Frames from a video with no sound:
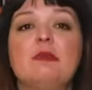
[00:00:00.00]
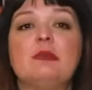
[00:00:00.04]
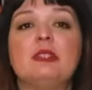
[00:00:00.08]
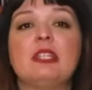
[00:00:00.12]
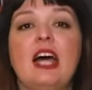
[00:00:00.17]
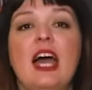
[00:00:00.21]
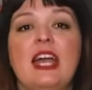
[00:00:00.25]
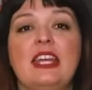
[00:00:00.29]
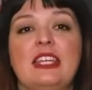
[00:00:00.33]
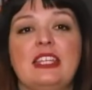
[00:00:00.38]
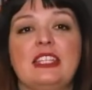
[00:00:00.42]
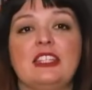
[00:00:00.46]

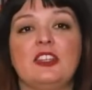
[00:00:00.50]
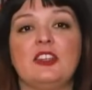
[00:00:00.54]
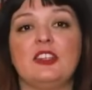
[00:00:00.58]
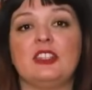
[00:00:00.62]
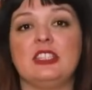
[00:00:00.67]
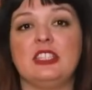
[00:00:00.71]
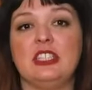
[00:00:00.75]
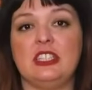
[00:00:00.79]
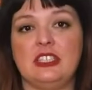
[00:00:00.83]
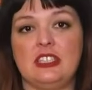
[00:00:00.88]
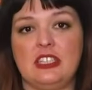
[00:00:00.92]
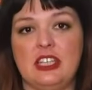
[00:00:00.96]
tiny little
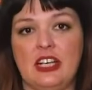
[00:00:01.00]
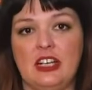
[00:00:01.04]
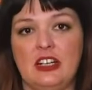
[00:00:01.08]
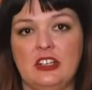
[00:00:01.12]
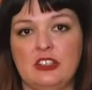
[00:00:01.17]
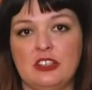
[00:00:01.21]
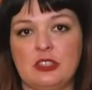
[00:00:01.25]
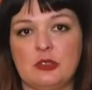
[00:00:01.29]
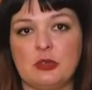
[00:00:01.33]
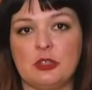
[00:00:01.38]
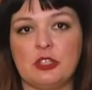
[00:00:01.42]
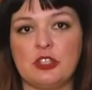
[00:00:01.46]

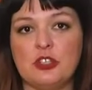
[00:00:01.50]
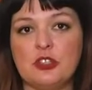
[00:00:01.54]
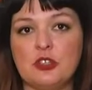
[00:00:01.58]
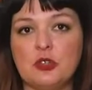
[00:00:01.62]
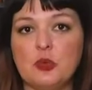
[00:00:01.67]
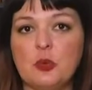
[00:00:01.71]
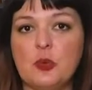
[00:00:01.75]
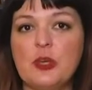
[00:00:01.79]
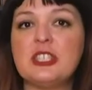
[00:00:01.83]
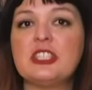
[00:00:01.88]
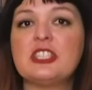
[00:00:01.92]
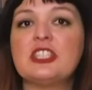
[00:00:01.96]
details. We're gonna do
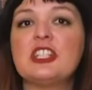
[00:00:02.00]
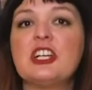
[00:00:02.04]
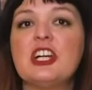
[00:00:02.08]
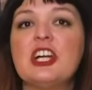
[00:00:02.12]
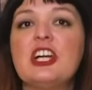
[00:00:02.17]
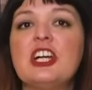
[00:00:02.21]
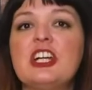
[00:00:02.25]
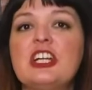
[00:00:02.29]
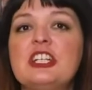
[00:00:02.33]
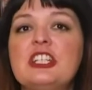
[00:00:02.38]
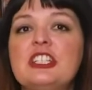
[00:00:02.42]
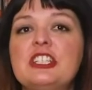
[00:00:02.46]

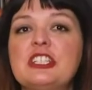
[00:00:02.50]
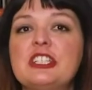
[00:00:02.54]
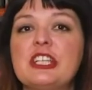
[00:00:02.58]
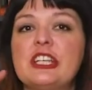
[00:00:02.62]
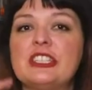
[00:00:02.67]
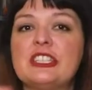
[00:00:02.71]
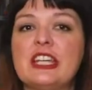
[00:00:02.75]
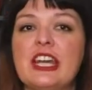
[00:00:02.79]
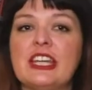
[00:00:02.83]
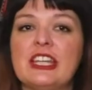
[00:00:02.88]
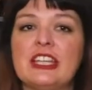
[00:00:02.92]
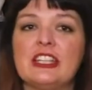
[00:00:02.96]
whiskers, a
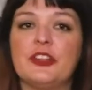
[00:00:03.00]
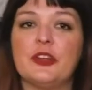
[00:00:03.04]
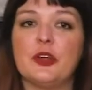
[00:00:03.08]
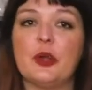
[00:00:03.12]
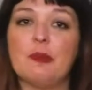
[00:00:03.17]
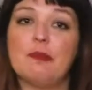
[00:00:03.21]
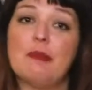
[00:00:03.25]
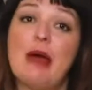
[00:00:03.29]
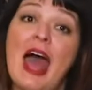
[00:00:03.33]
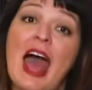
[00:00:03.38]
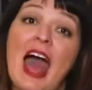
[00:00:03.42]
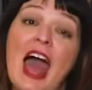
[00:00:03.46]
tiny little
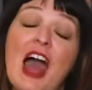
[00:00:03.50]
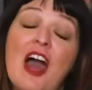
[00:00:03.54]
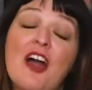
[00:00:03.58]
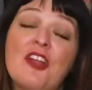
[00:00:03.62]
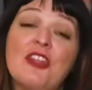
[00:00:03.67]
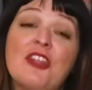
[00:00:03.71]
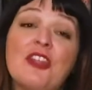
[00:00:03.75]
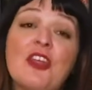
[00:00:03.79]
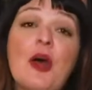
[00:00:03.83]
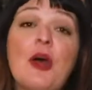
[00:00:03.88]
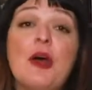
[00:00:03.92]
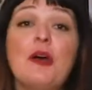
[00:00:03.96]

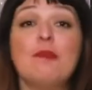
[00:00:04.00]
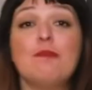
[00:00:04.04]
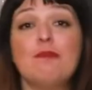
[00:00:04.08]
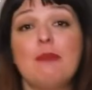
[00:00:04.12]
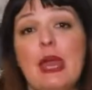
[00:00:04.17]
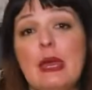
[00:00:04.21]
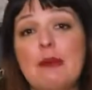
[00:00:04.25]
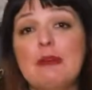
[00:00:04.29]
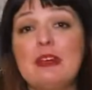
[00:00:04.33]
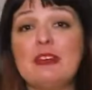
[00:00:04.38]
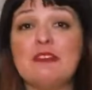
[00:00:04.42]
mouth, maybe a